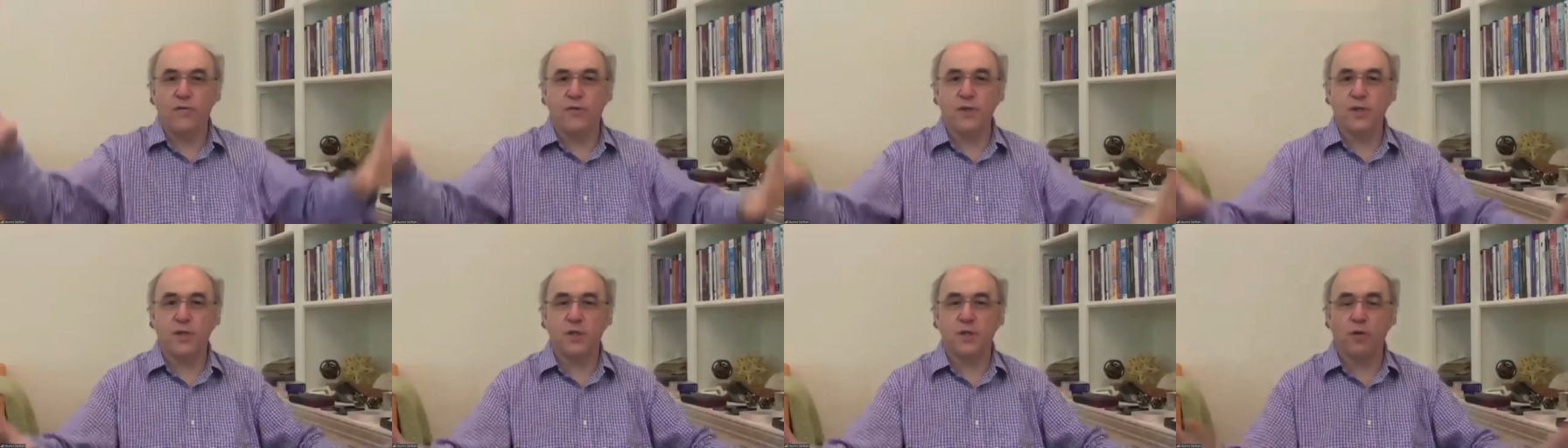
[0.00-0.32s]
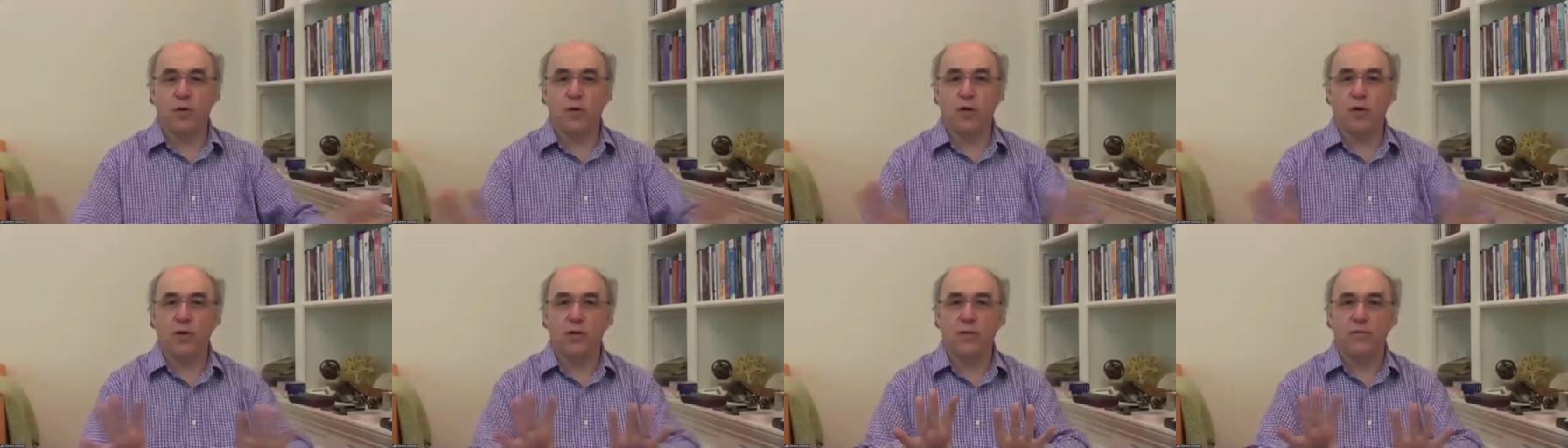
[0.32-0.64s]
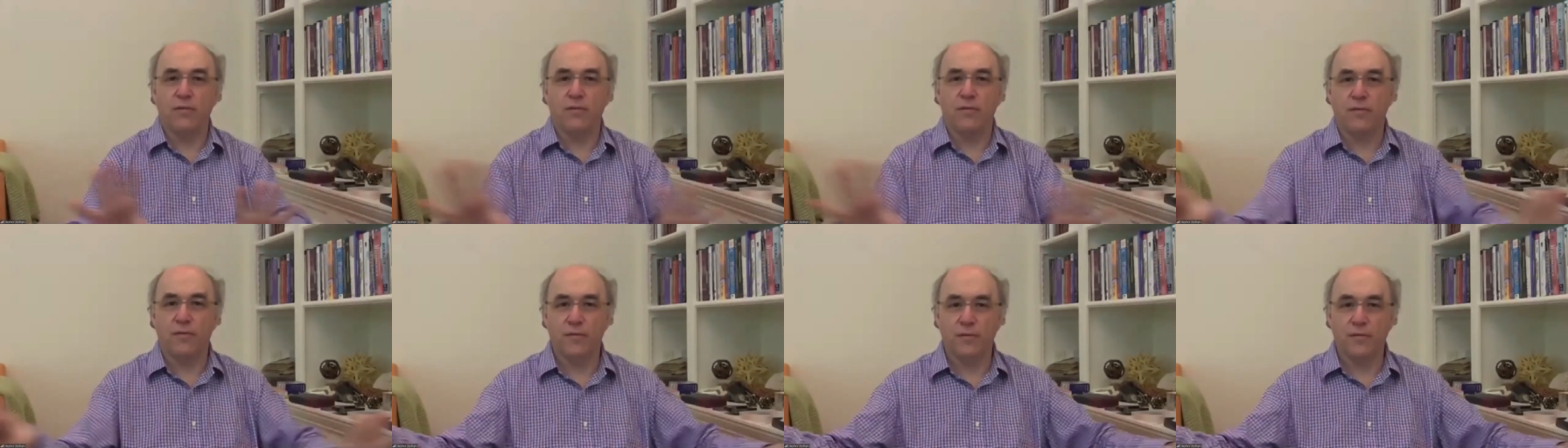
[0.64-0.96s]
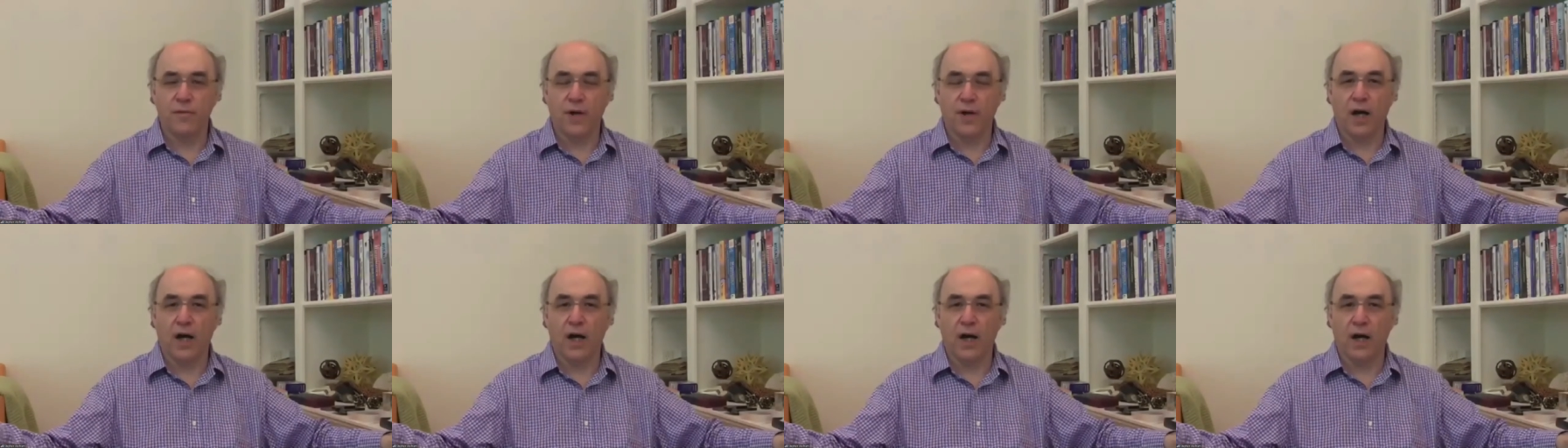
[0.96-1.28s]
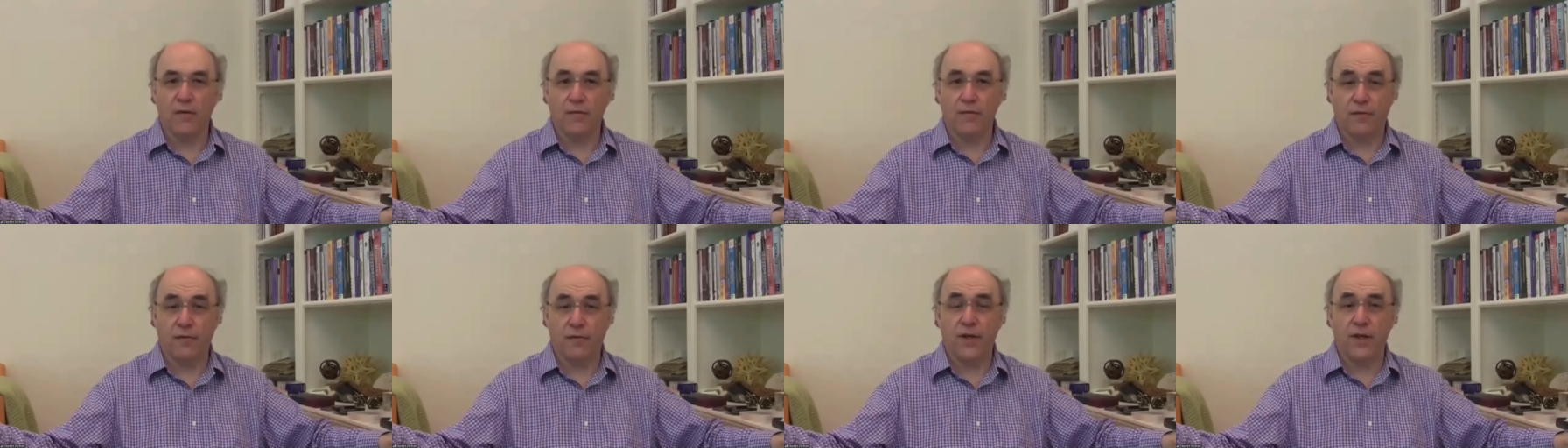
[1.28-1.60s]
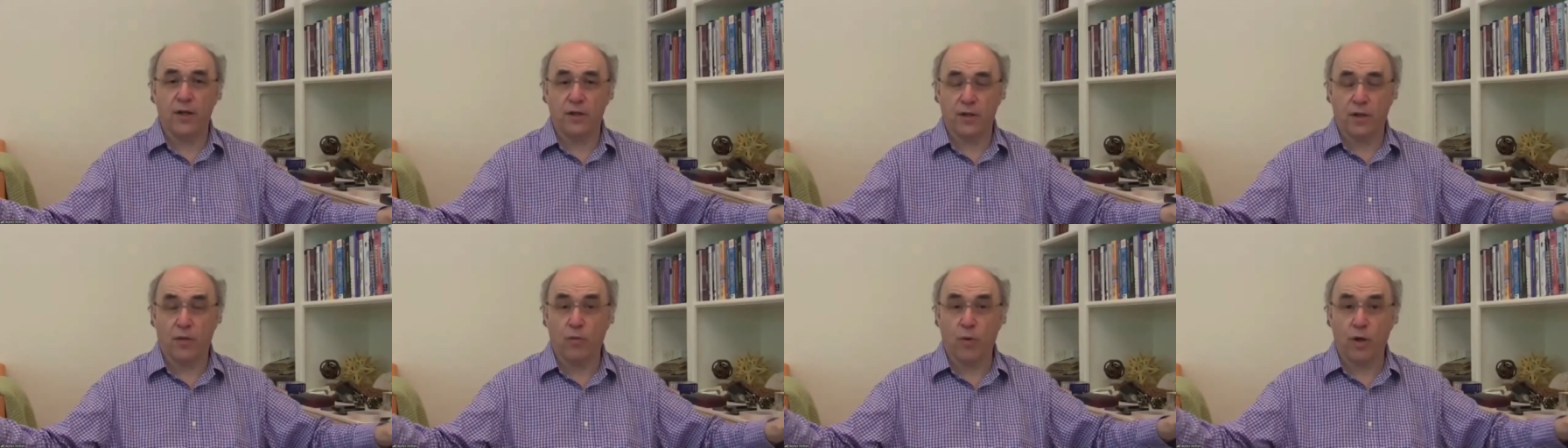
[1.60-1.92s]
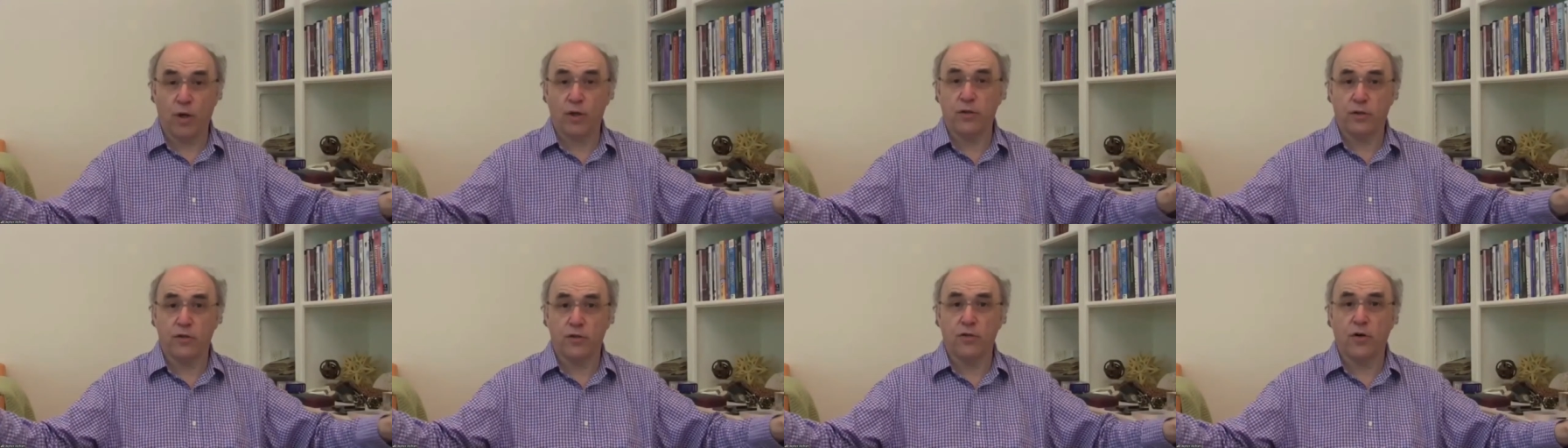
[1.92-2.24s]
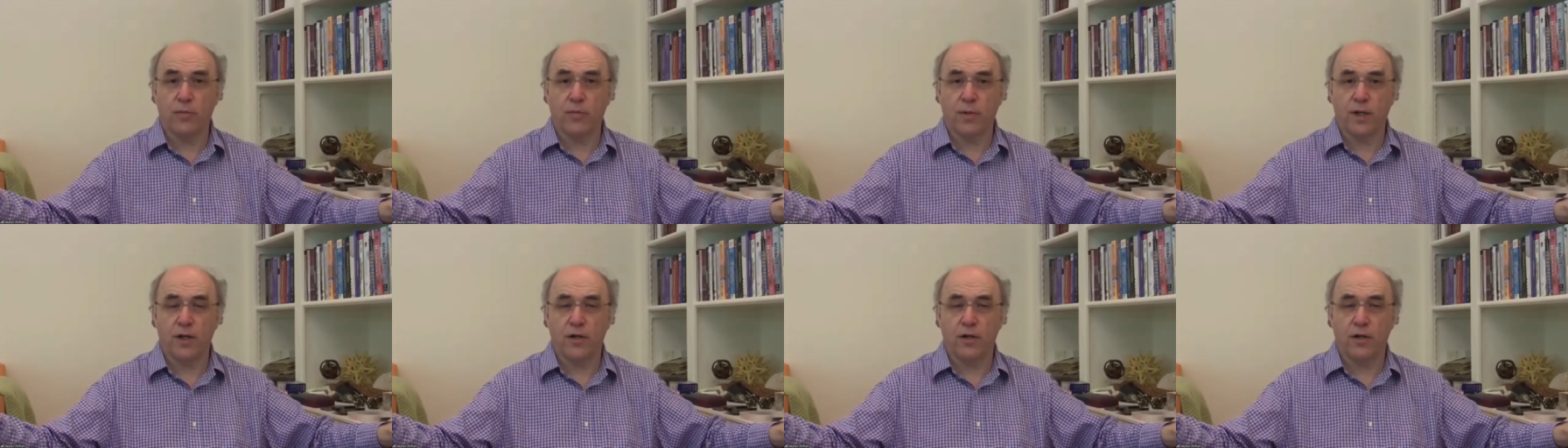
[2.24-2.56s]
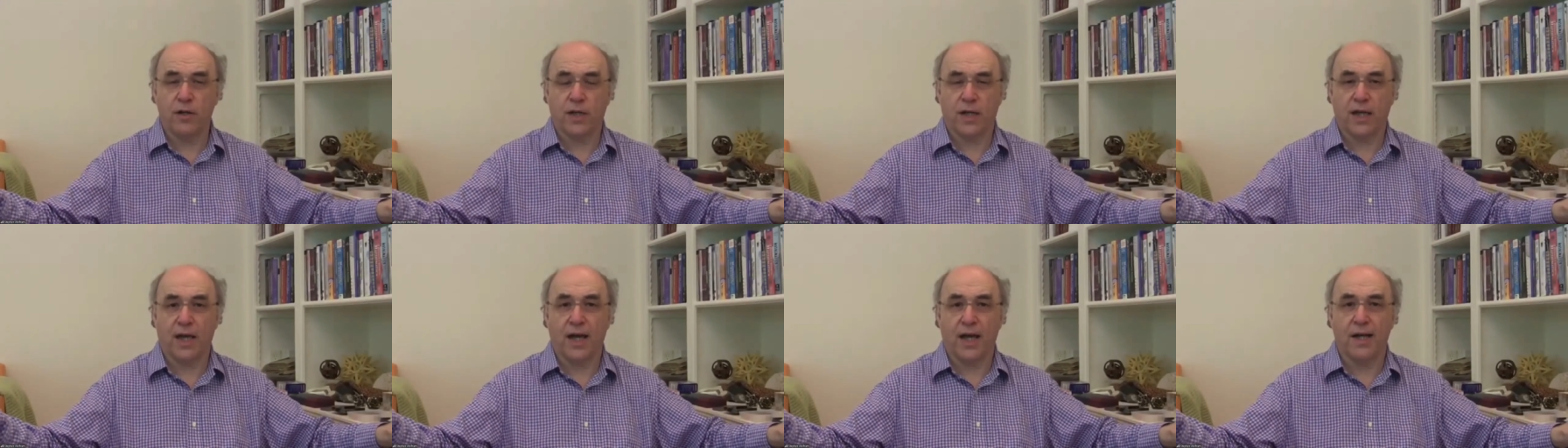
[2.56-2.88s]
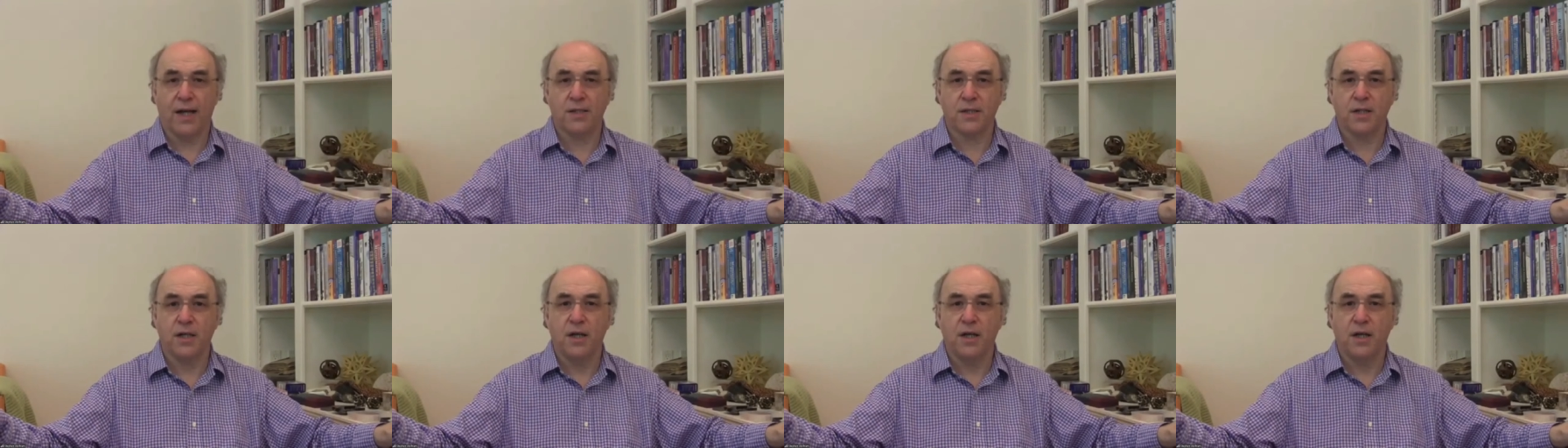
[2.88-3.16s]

visual field, on what you're normally looking at,